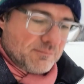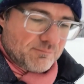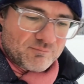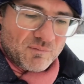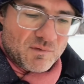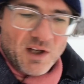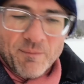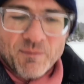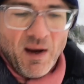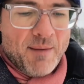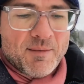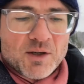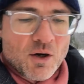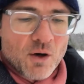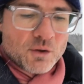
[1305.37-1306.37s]

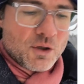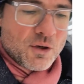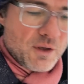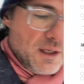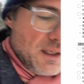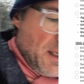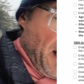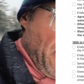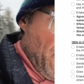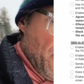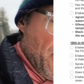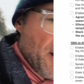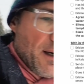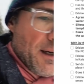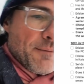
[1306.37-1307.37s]
sometimes go to the
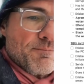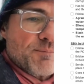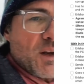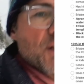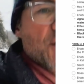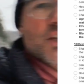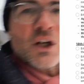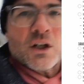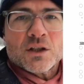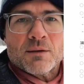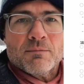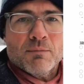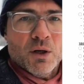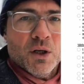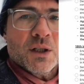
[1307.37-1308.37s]
tower and consult
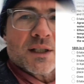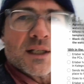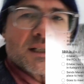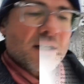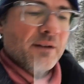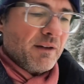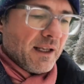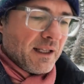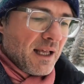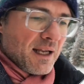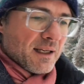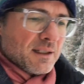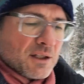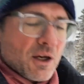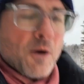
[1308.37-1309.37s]
some books and stuff like
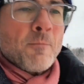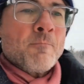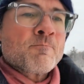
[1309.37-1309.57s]
that. So